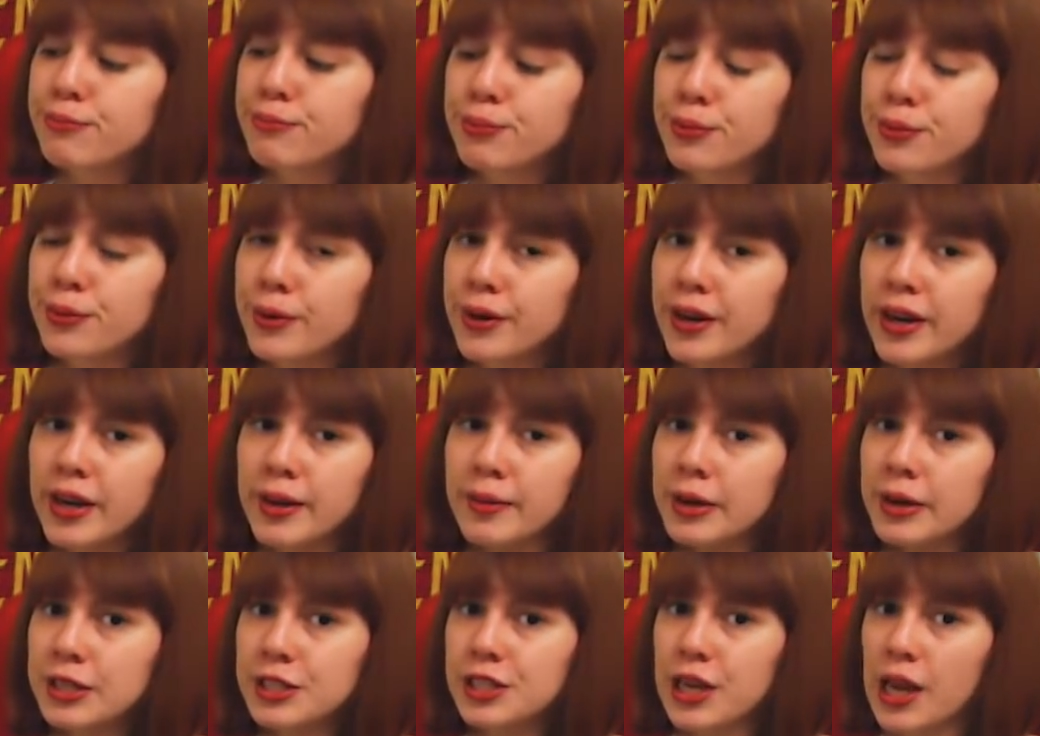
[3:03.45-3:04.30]
pretty
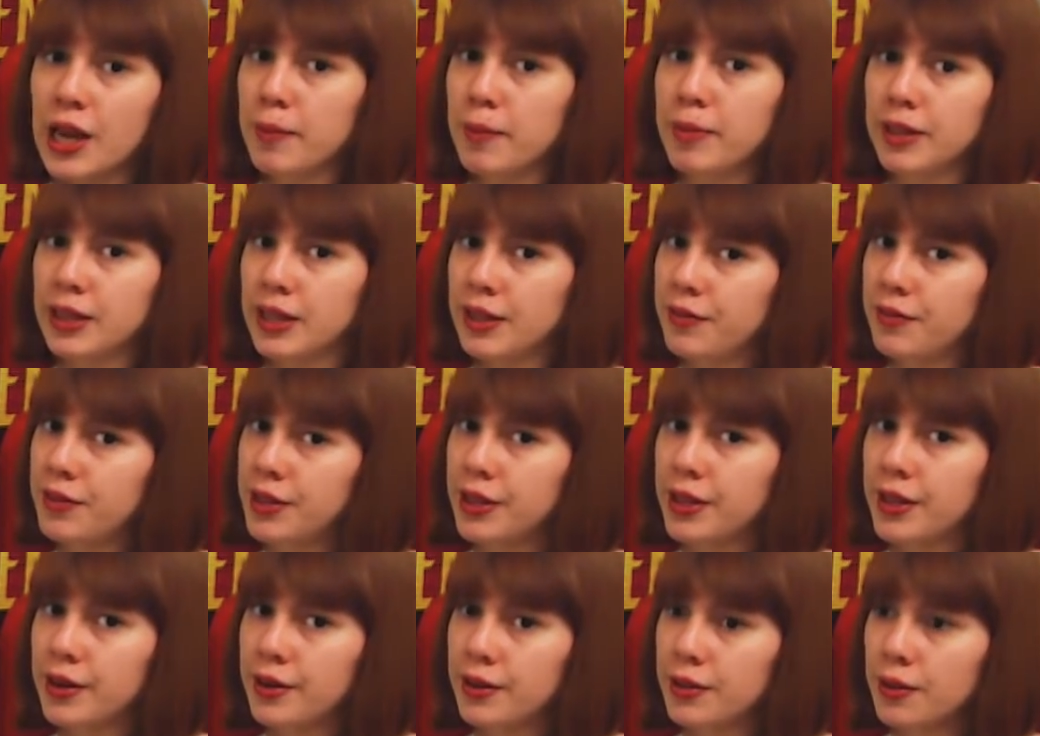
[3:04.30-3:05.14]
much had been
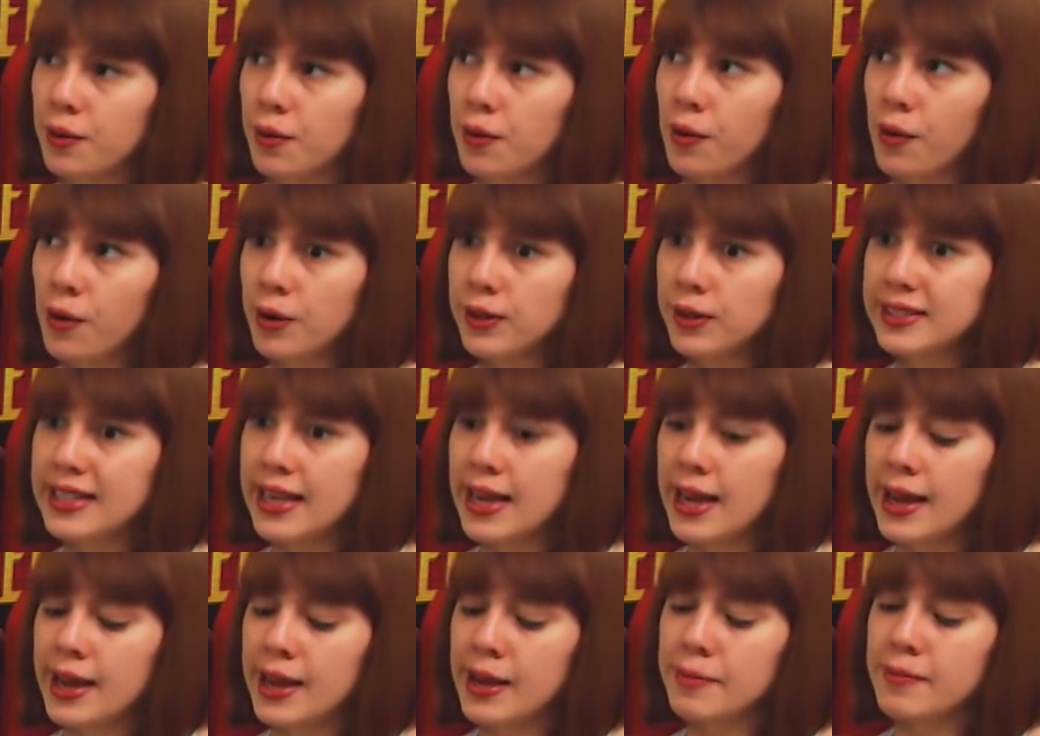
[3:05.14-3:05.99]
living there the whole
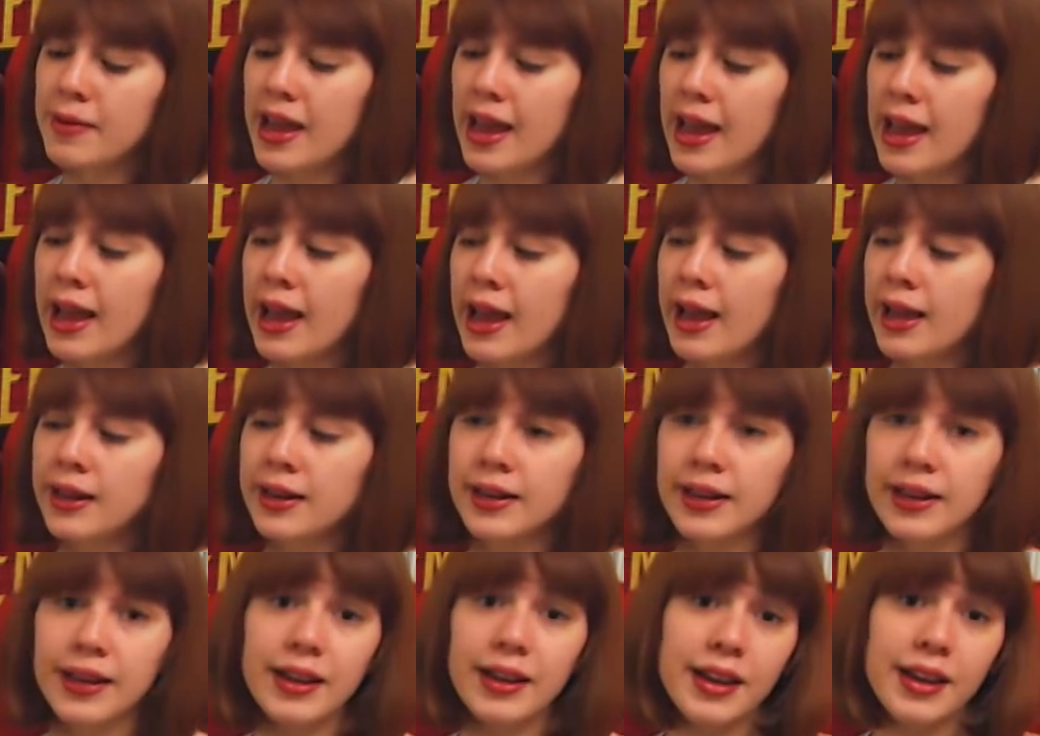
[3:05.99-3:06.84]
time,
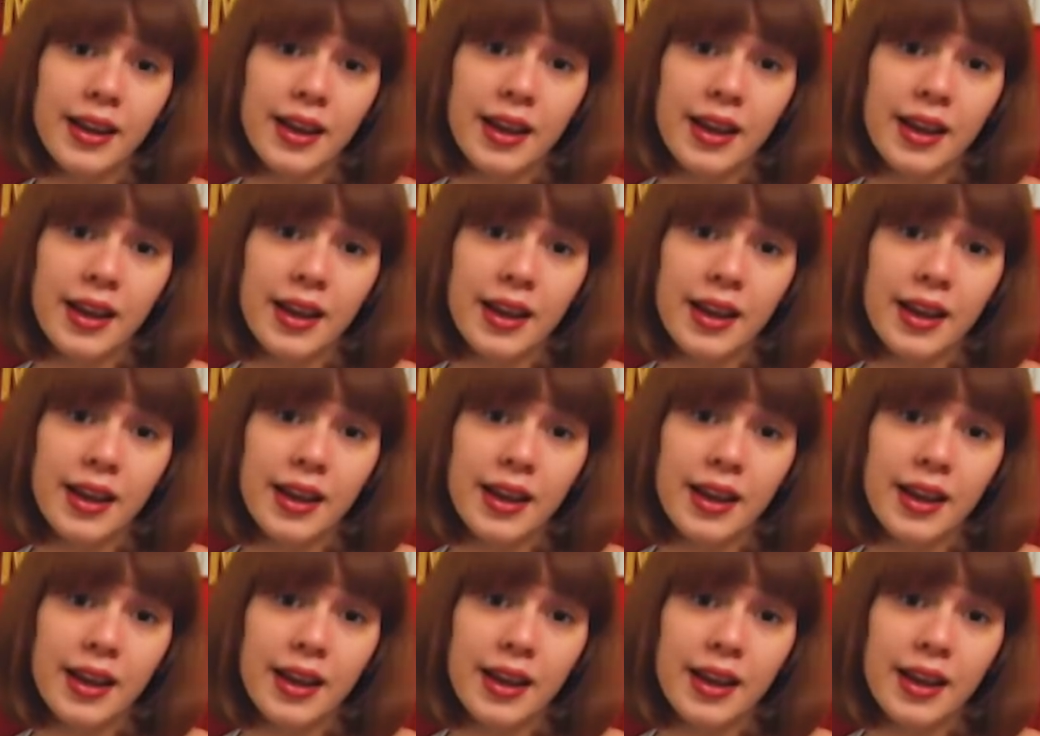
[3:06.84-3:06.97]
and